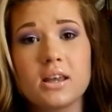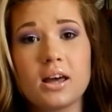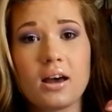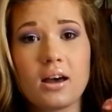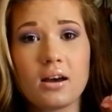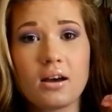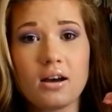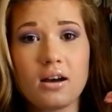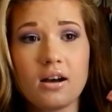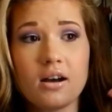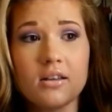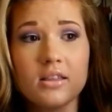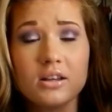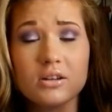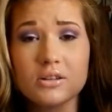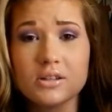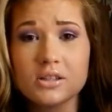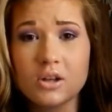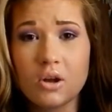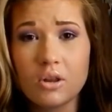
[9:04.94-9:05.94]
that
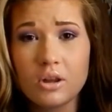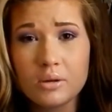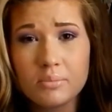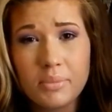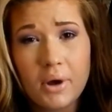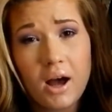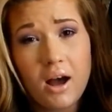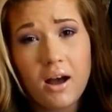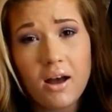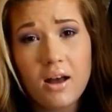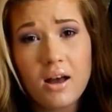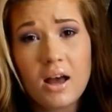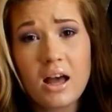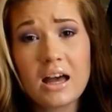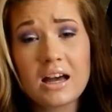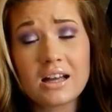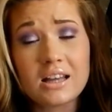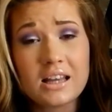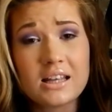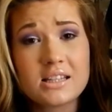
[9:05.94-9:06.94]
little solid bar
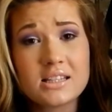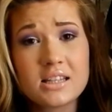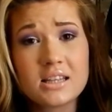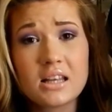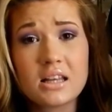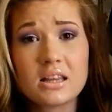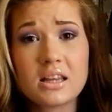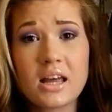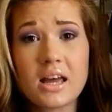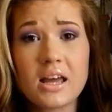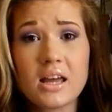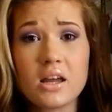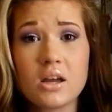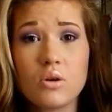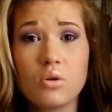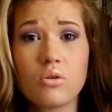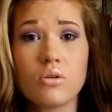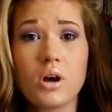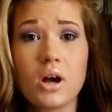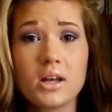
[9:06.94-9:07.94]
cleanser that they
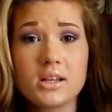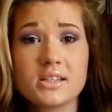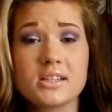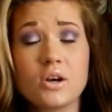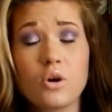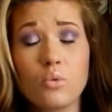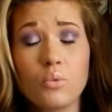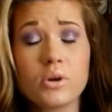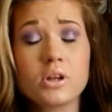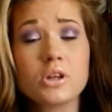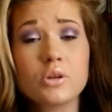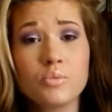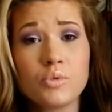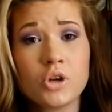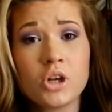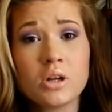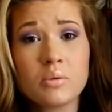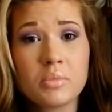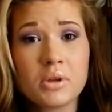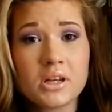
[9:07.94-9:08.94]
sell with the
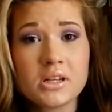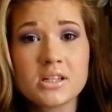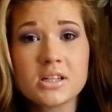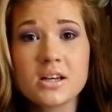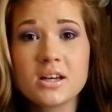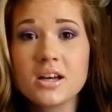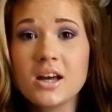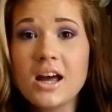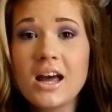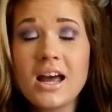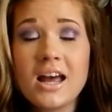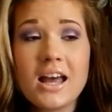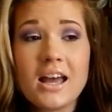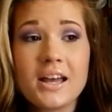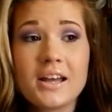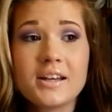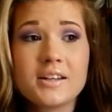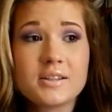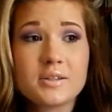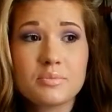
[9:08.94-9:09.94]
Beauty Blender.
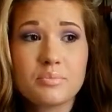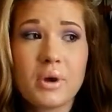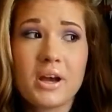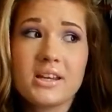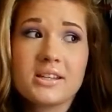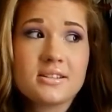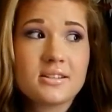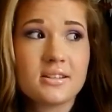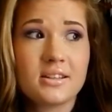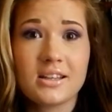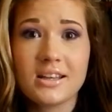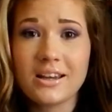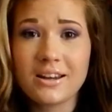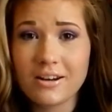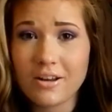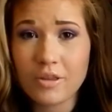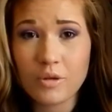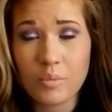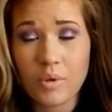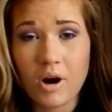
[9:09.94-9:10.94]
It's basically
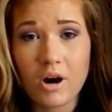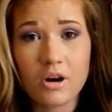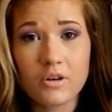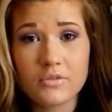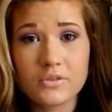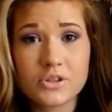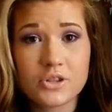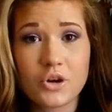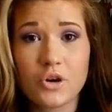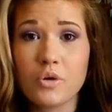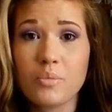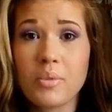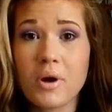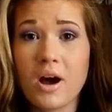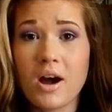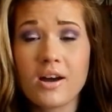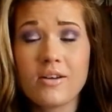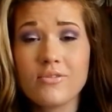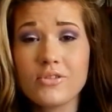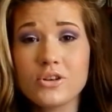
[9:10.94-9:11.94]
another bar of soap.
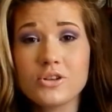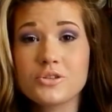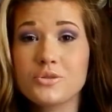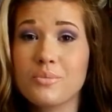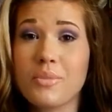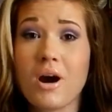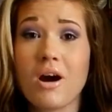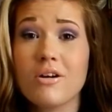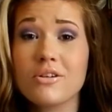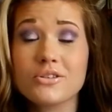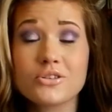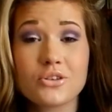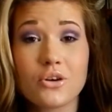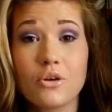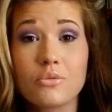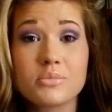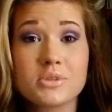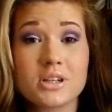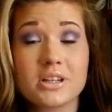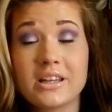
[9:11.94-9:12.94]
I've used a bar of
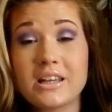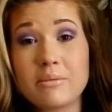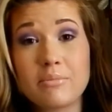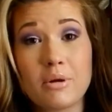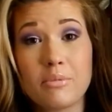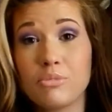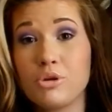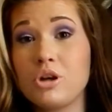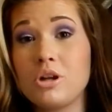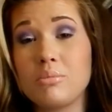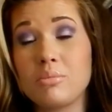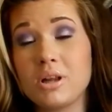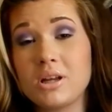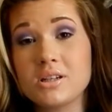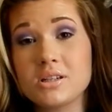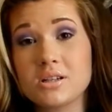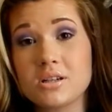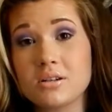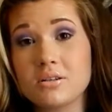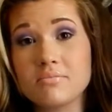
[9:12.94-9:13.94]
soap to clean my Beauty
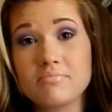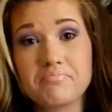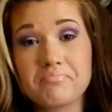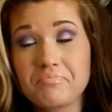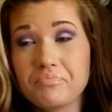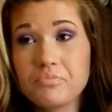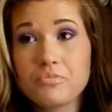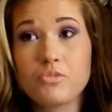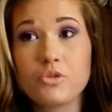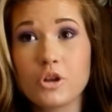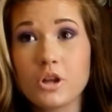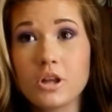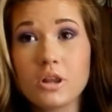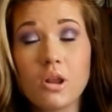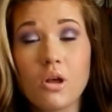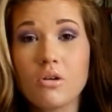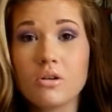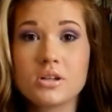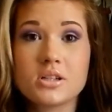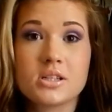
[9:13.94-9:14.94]
Blender for the
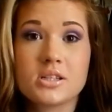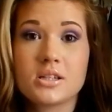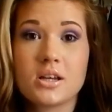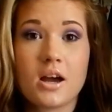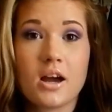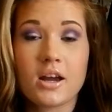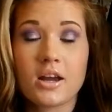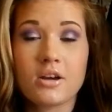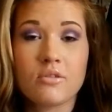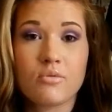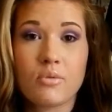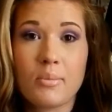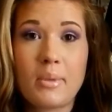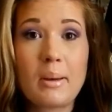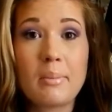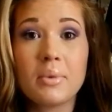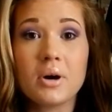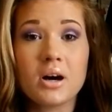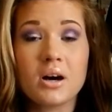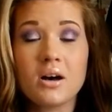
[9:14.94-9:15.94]
longest I can
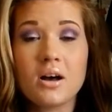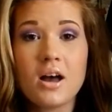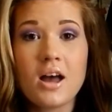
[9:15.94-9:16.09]
remember,